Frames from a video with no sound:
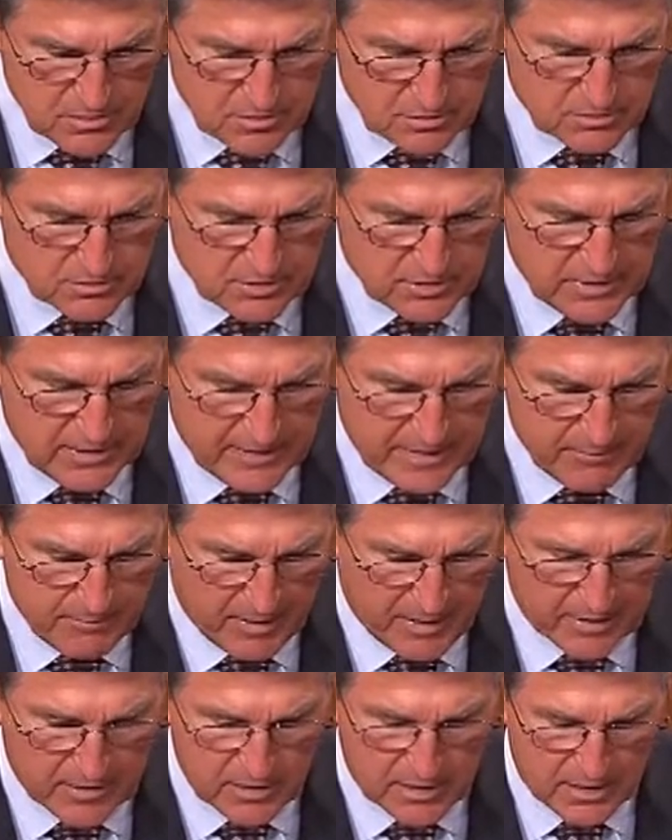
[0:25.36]
today
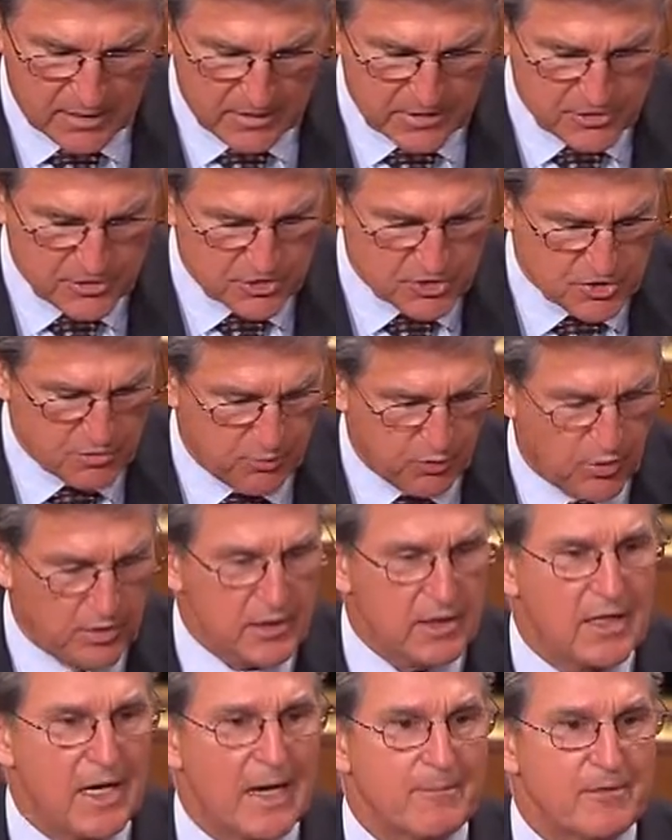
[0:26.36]
my colleagues to support
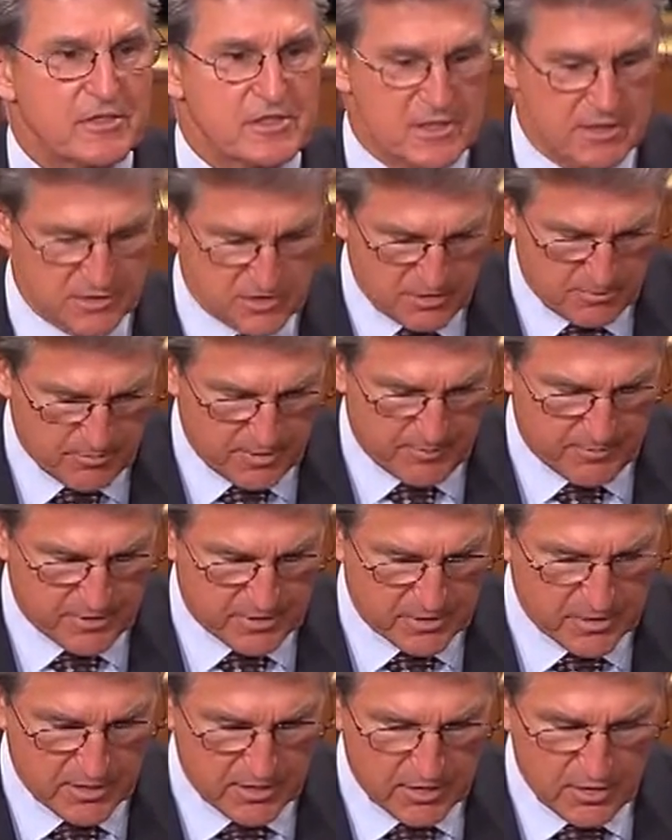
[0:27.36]
a common sense
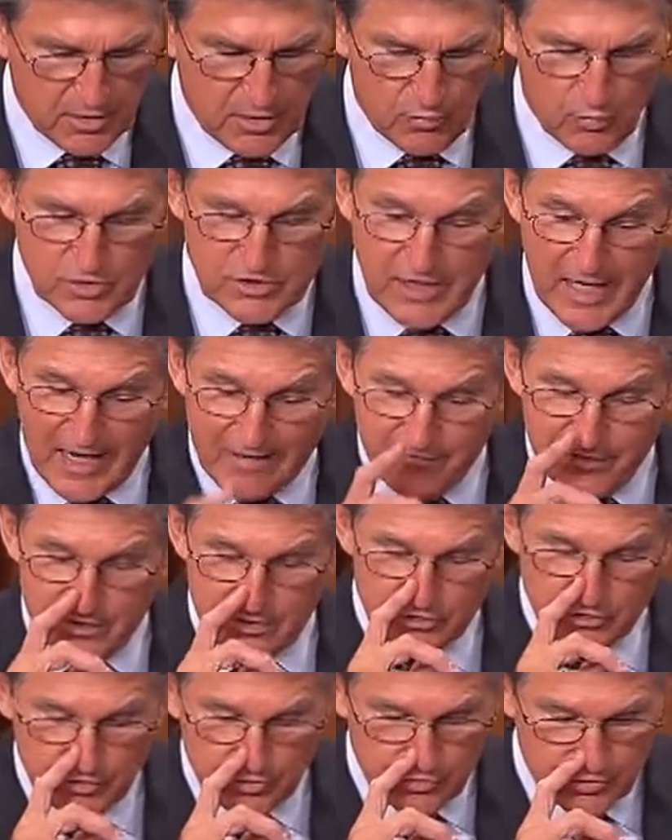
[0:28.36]
amendment, which I have
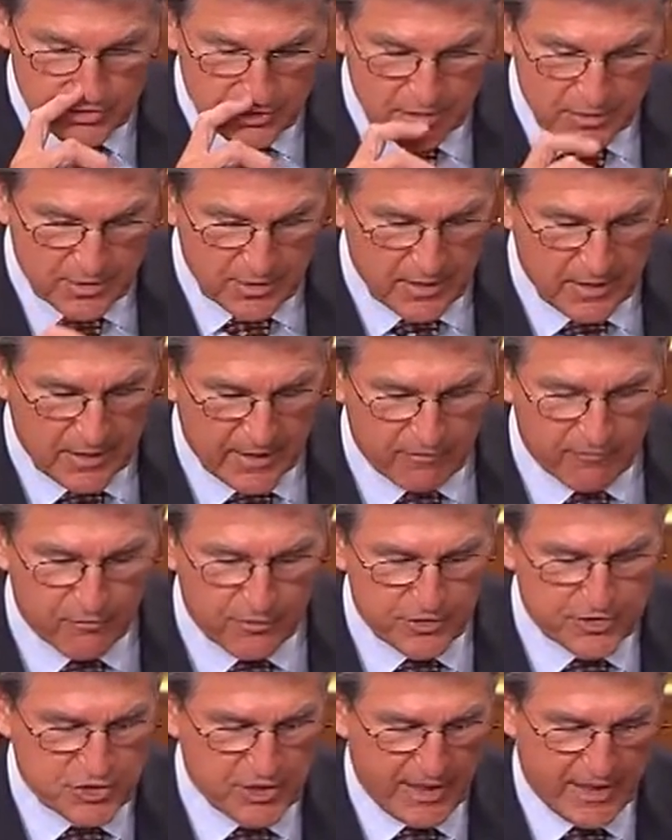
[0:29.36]
introduced, to the
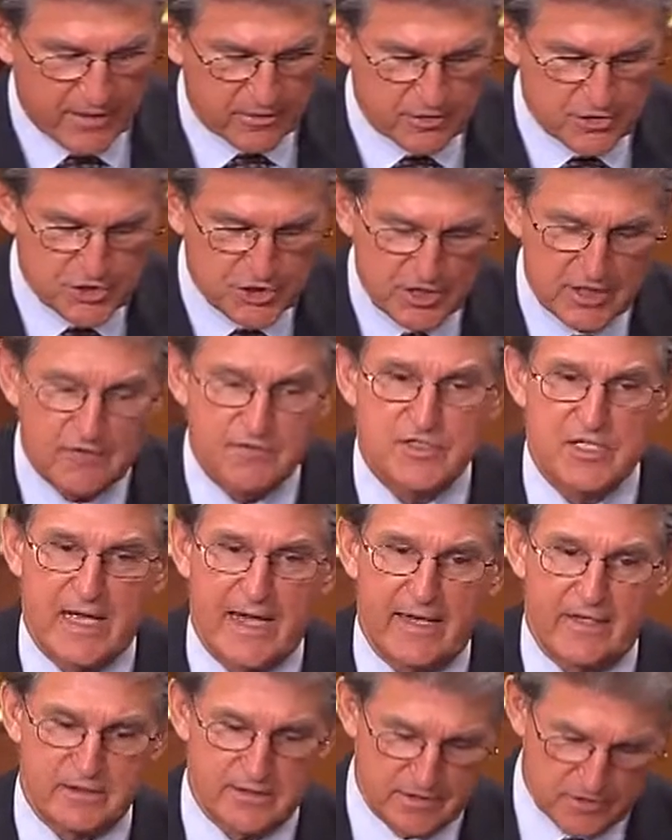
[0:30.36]
Every Child Achieves
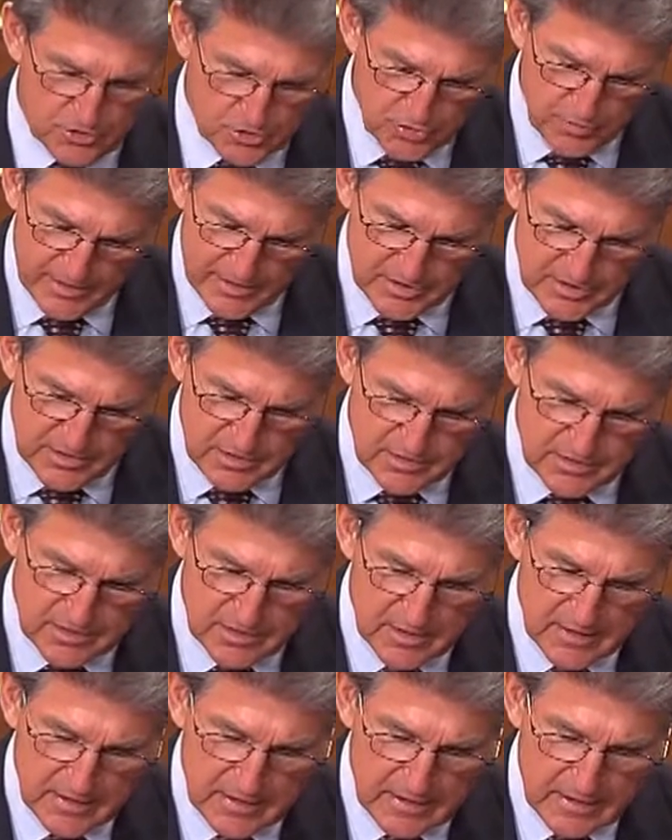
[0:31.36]
Act, that addresses
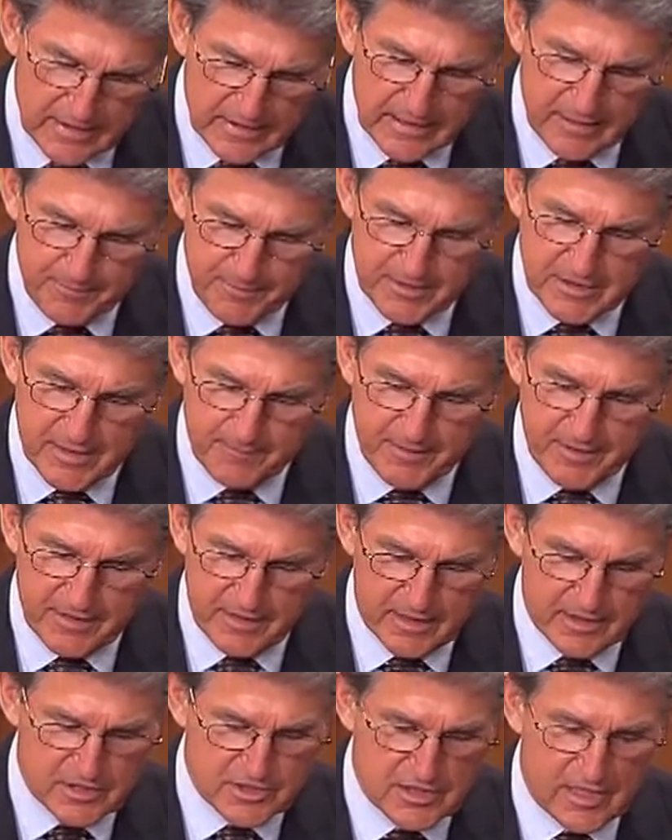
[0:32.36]
an epidemic
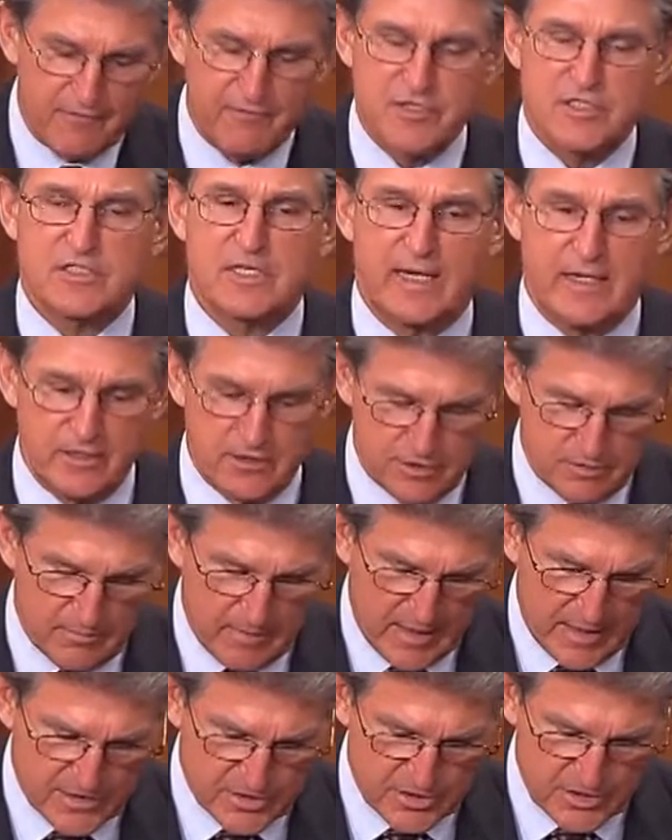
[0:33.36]
that is devastating to
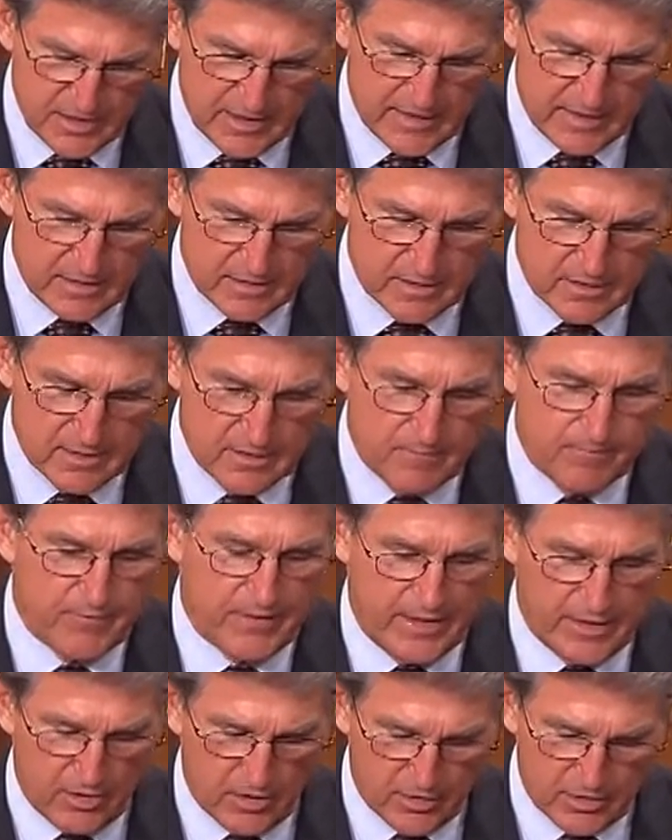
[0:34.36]
my state
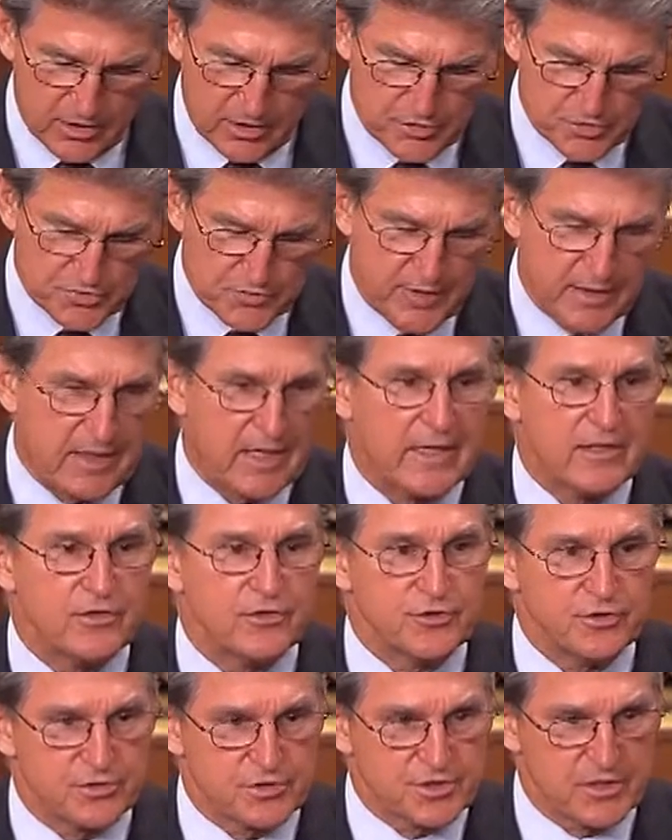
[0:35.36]
and our country, and I know
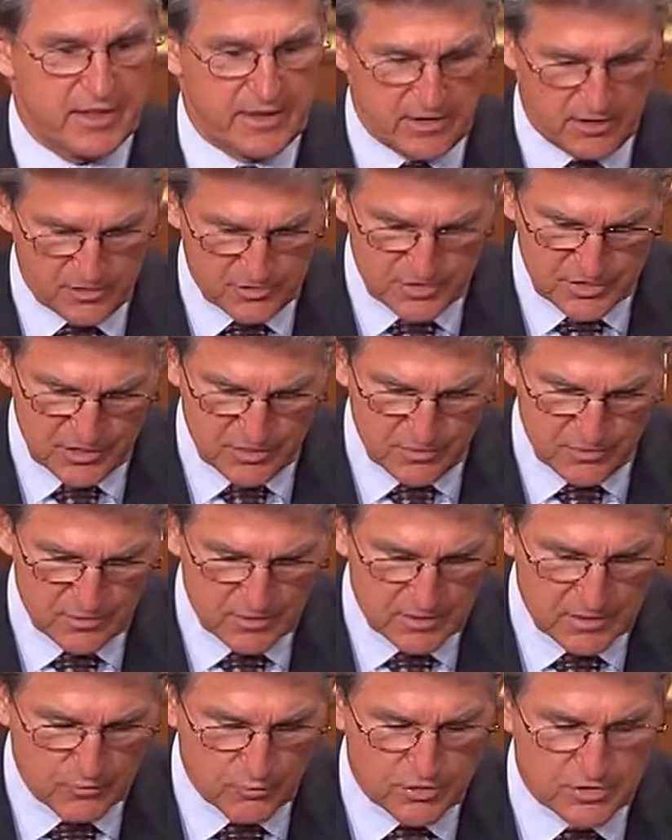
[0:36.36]
your state also,
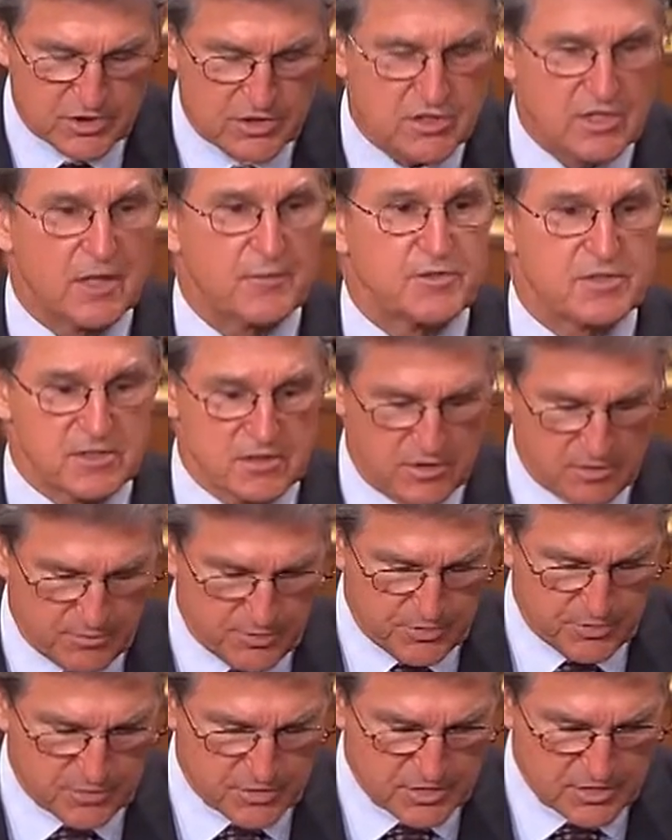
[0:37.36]
which is substance
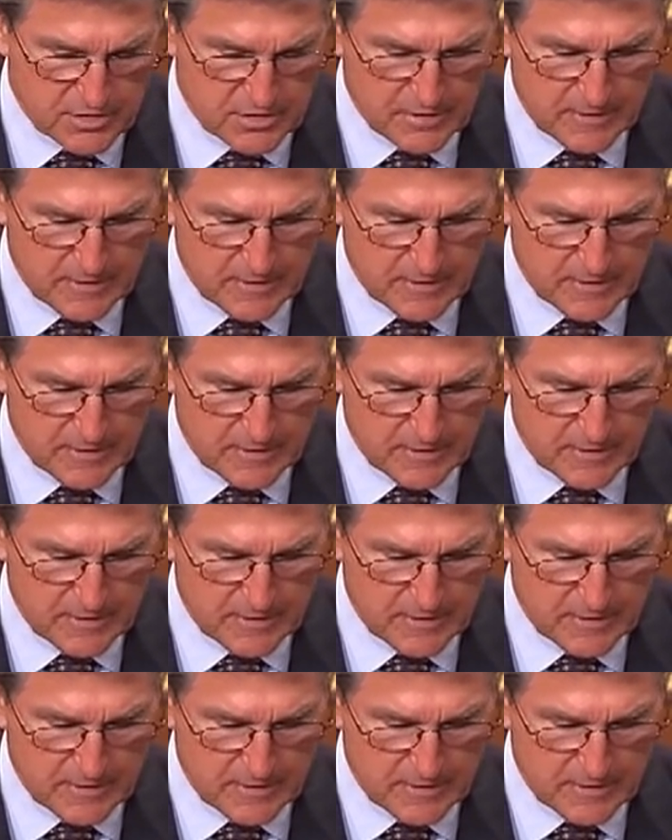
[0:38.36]
abuse.